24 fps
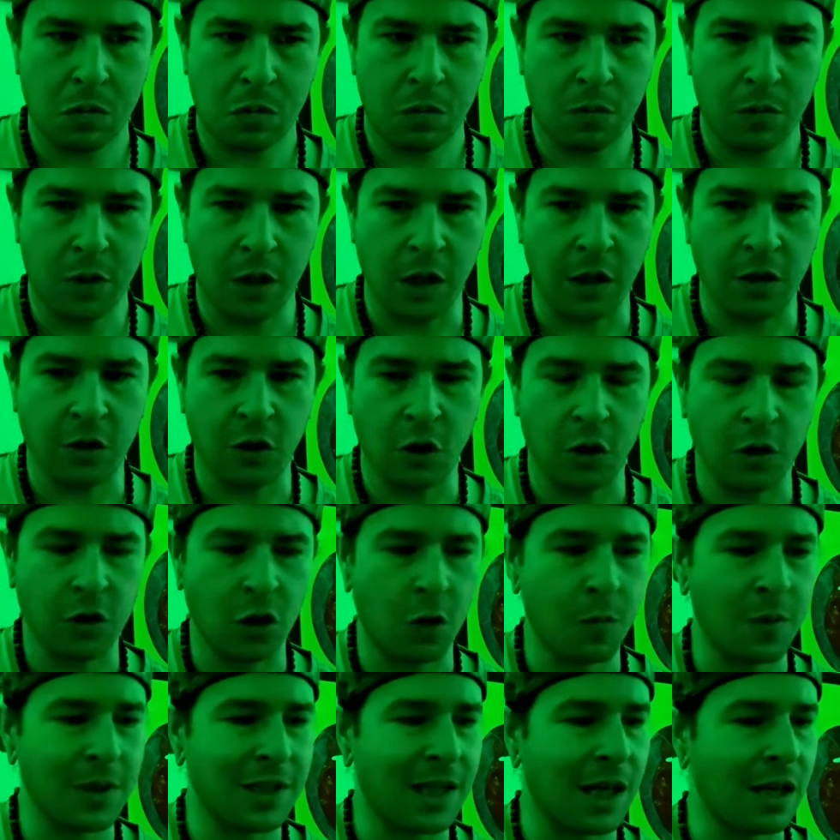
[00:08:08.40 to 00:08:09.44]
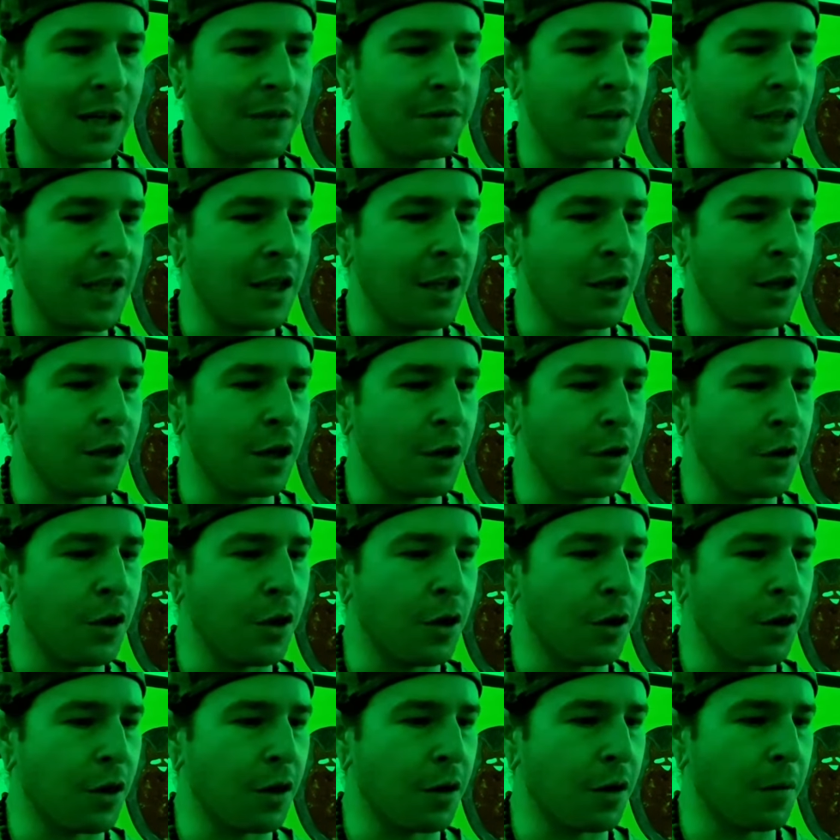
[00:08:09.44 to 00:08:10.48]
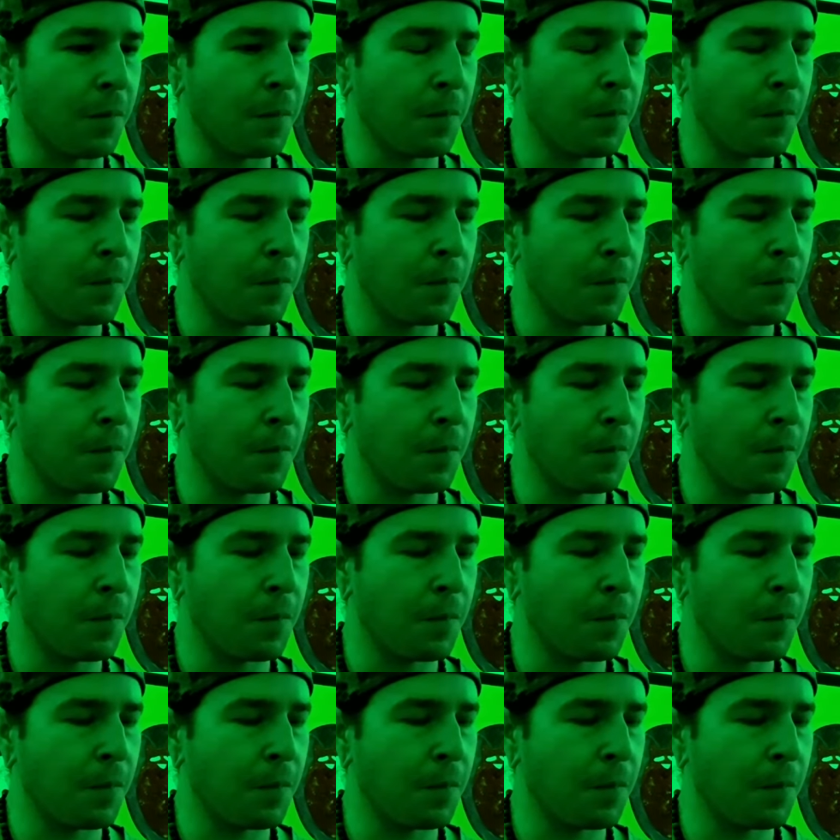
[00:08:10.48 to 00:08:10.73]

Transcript: And so it's almost kind of like, you know,